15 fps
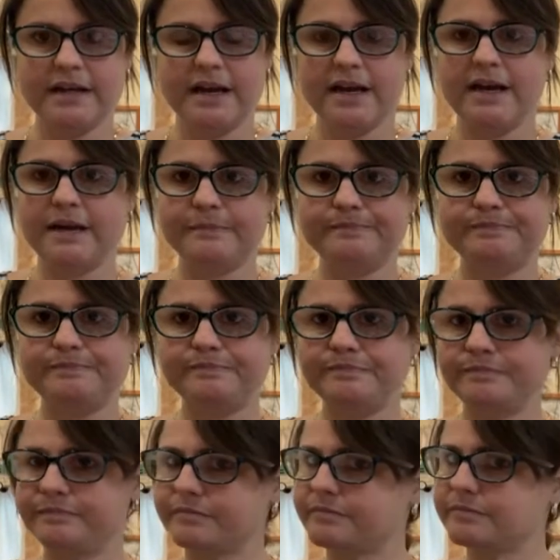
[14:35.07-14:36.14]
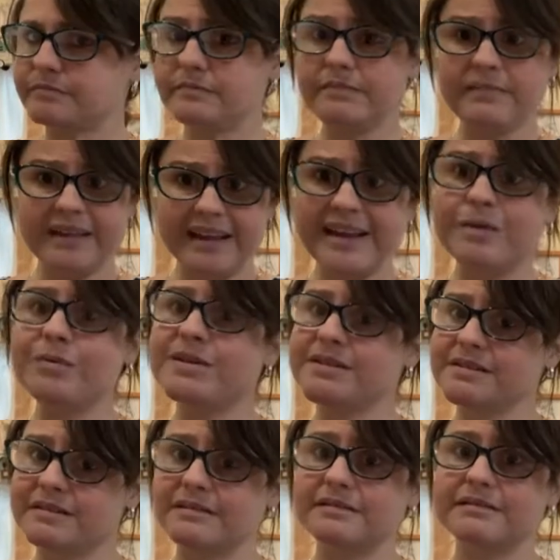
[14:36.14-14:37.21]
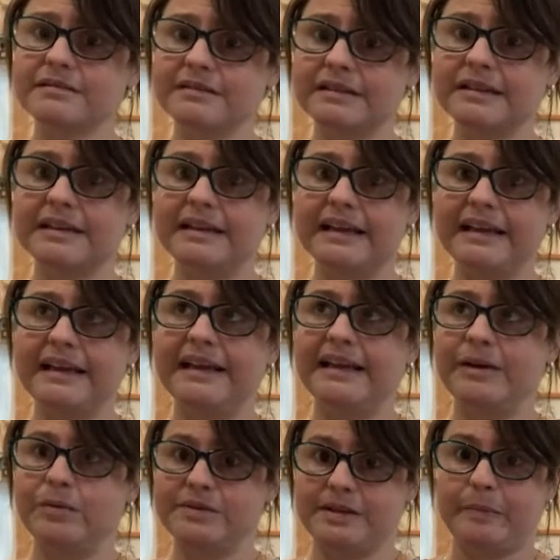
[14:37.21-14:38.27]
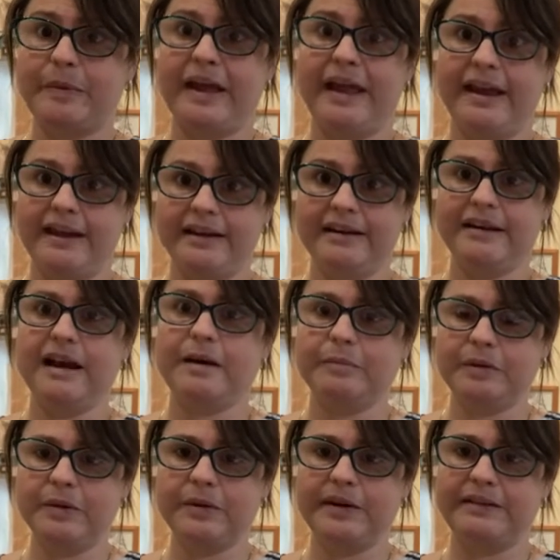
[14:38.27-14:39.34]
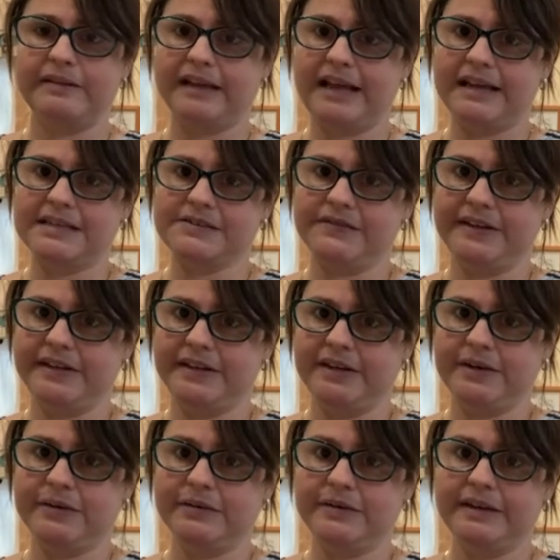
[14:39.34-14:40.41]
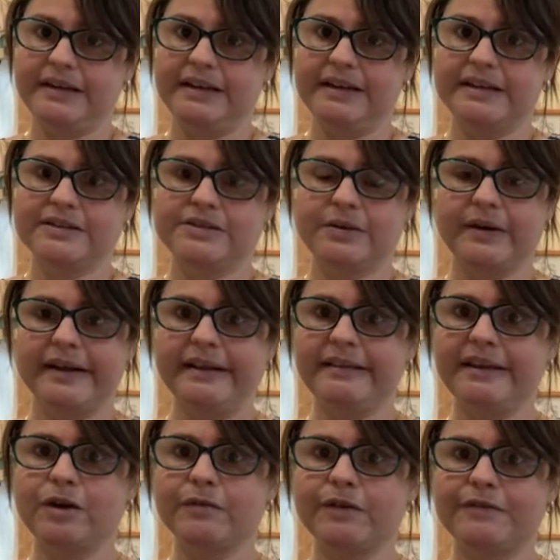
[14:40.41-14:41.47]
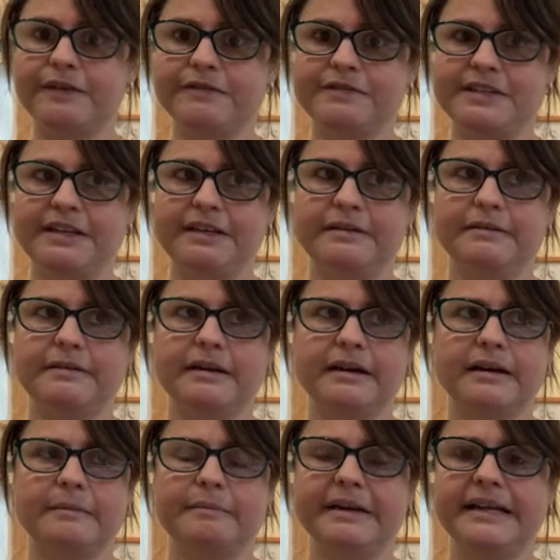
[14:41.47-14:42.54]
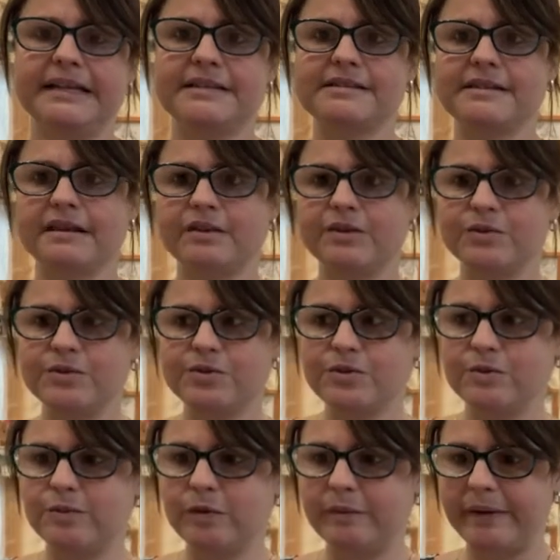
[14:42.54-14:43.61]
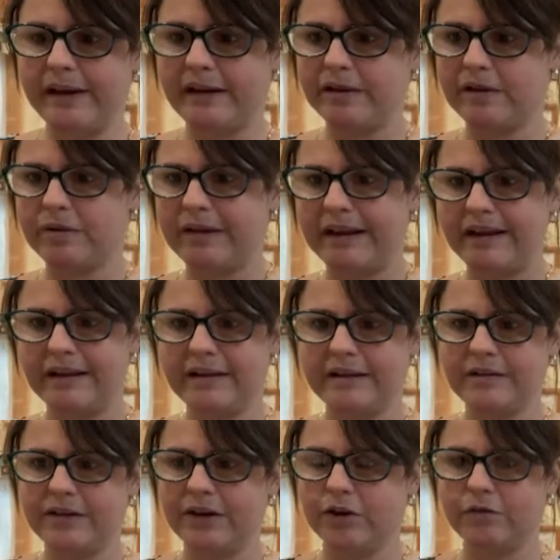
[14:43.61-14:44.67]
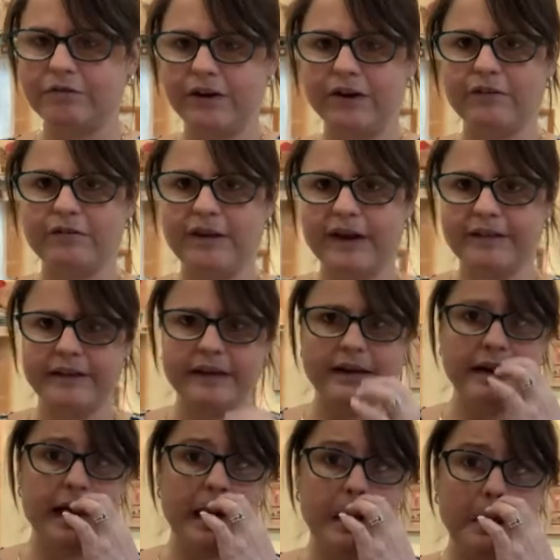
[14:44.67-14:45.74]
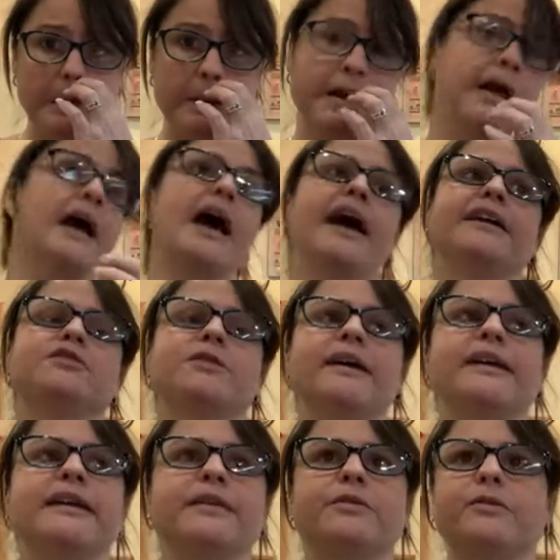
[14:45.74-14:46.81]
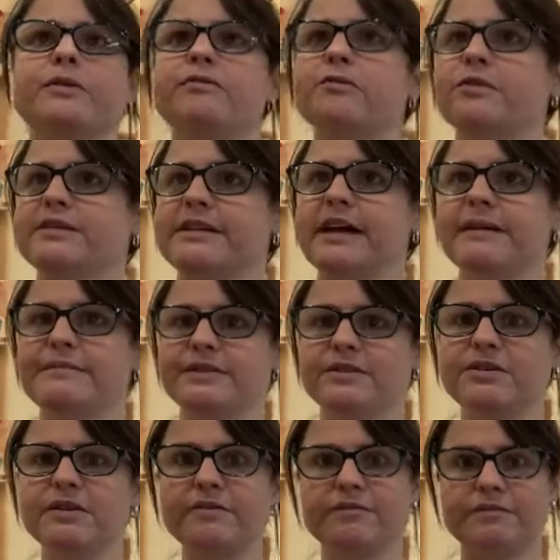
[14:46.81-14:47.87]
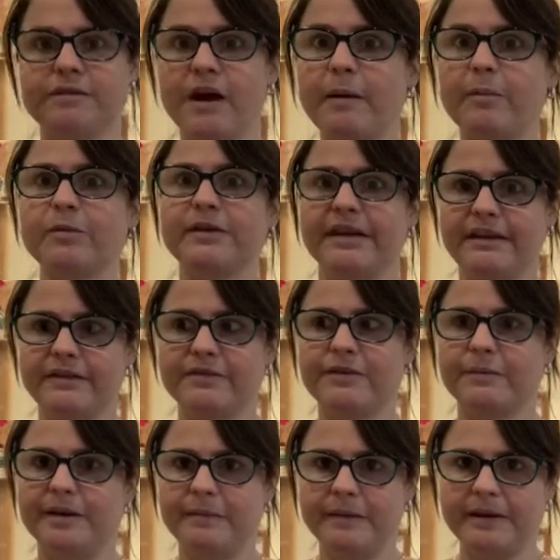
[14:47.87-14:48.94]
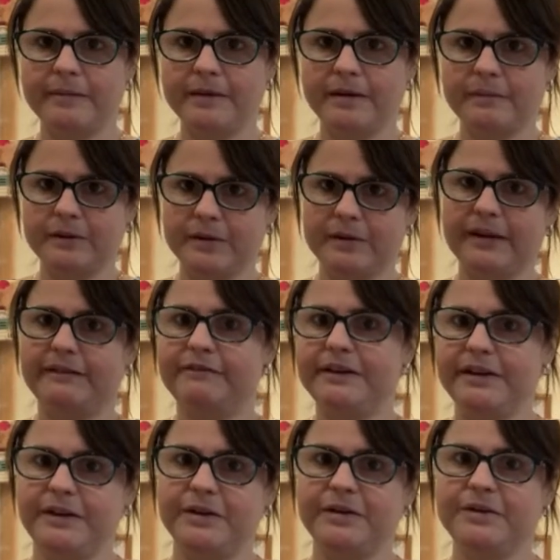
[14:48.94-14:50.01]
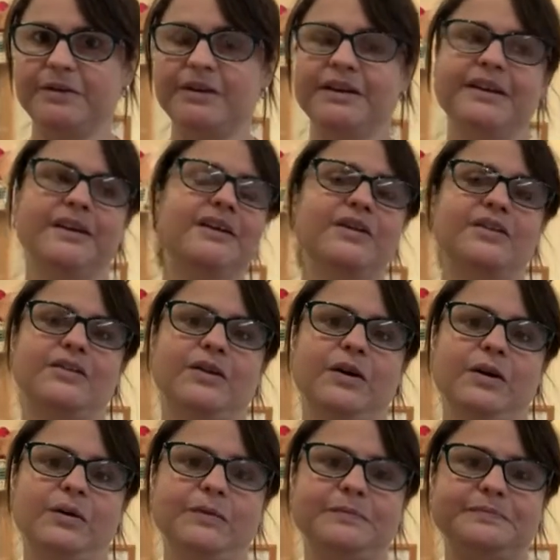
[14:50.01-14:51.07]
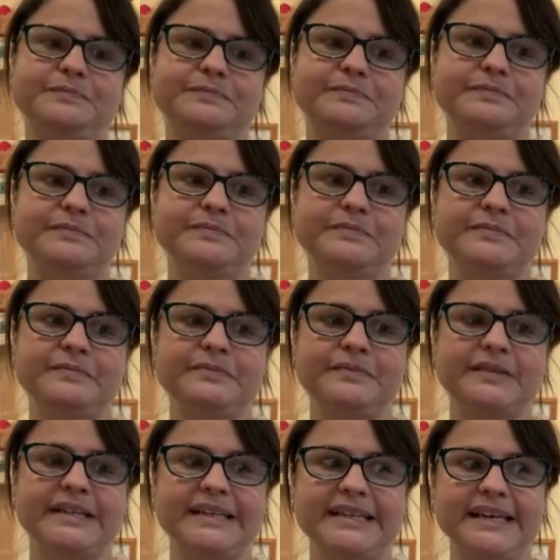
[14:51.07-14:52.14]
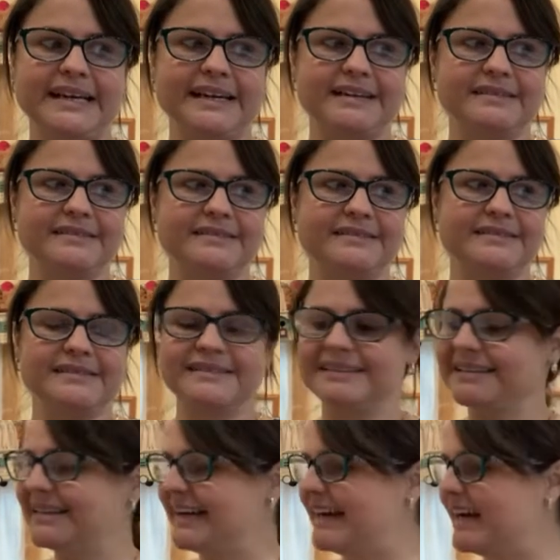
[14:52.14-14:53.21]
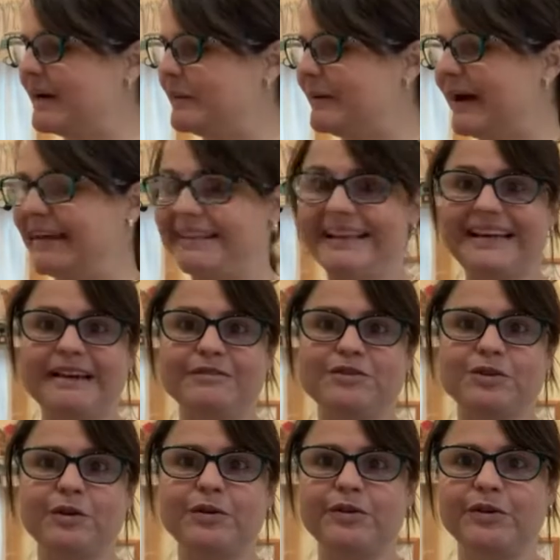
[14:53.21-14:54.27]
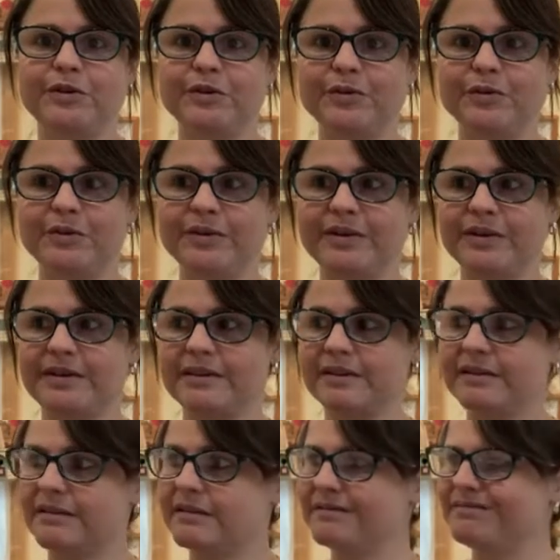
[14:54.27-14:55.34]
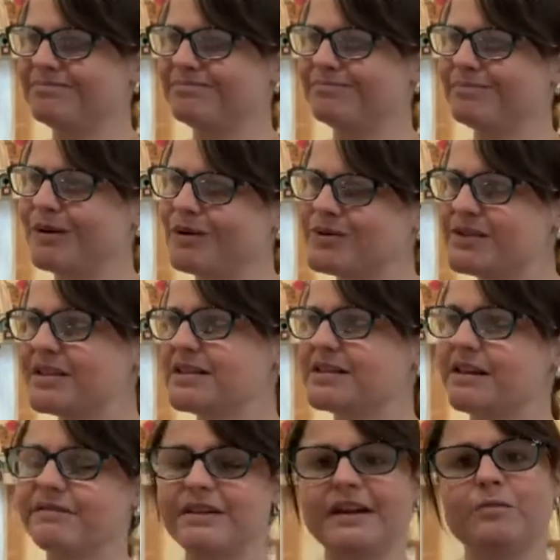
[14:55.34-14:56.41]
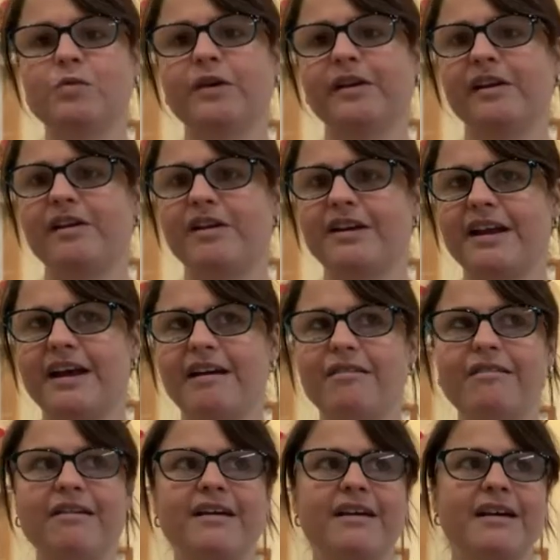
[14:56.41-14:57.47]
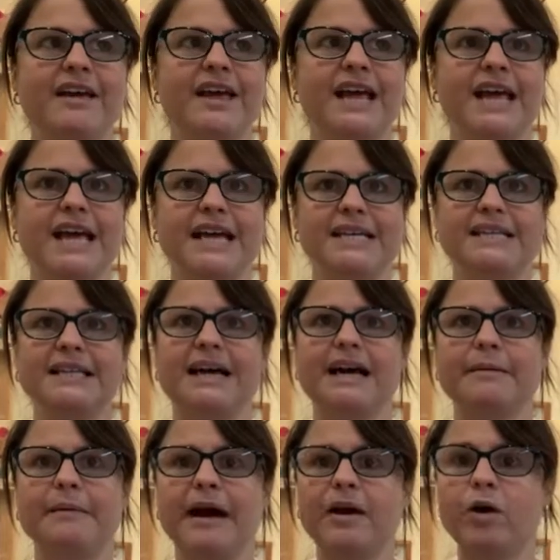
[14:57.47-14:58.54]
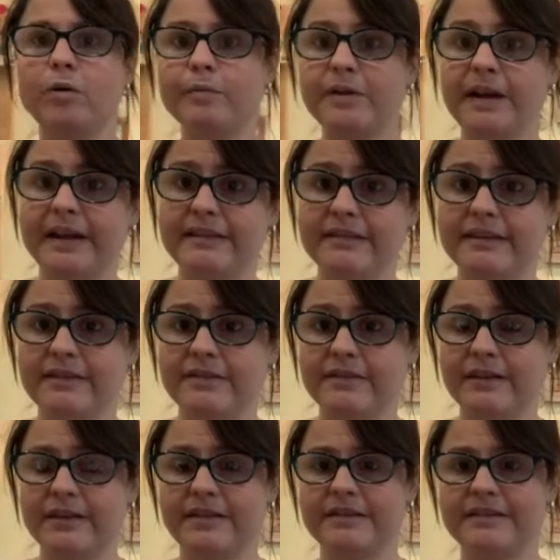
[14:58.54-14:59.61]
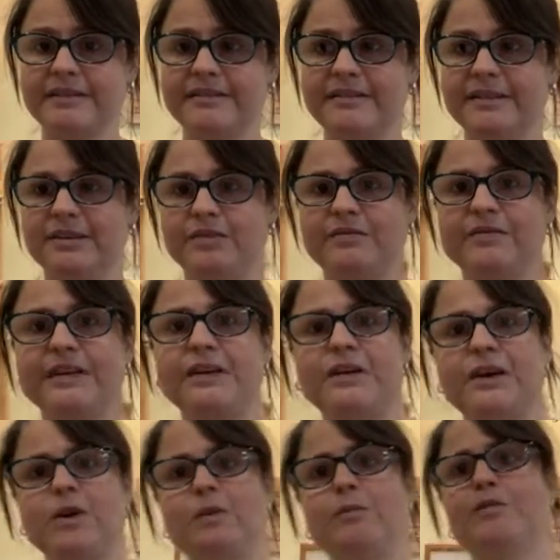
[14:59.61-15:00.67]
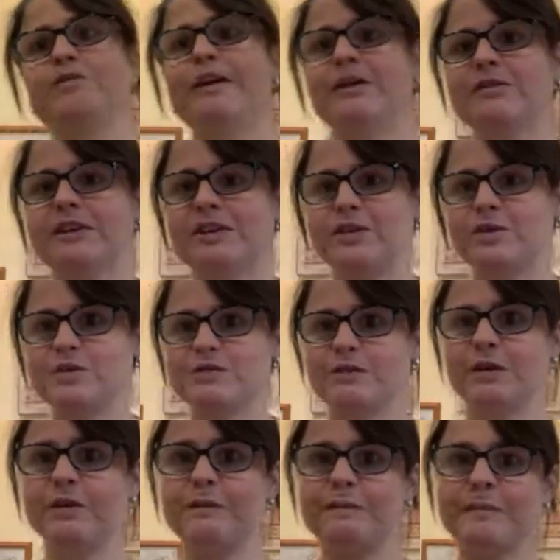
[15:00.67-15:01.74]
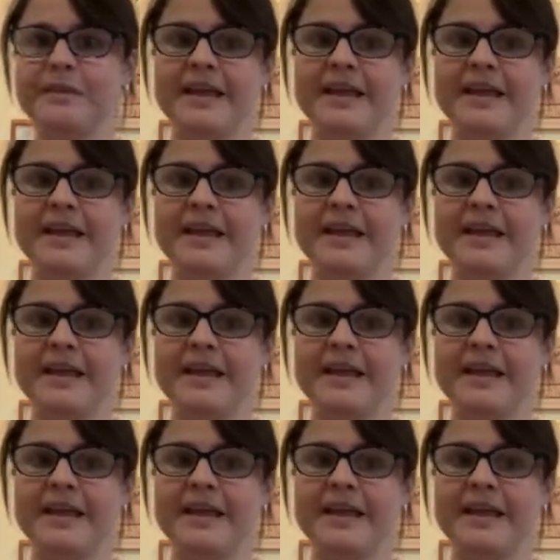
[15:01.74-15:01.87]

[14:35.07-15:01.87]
It was a pain uploading the last video. So anything over 15 minutes, YouTube will make you like, you know, verify the account. I tried it like 3 or 4 times. It took a couple days for me to be able to upload that video. So yeah, I think I've showed you most of the stuff that I'm working on now. And I hope you like this, you know, video. I hope you found it useful.